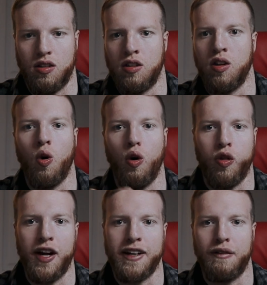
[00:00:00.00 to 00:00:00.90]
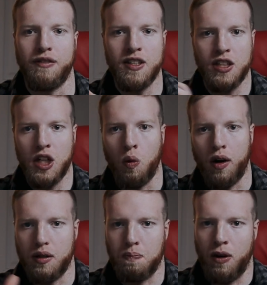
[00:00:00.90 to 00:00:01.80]
the whole thing if
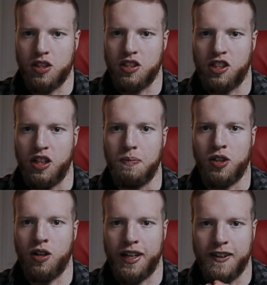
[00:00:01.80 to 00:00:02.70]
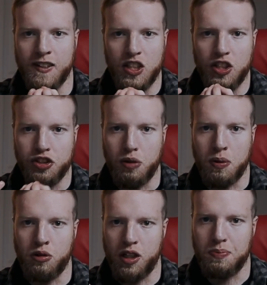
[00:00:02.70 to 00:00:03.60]
one person's clips are
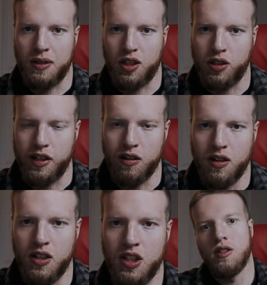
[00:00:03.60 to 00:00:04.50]
super crisp and clear.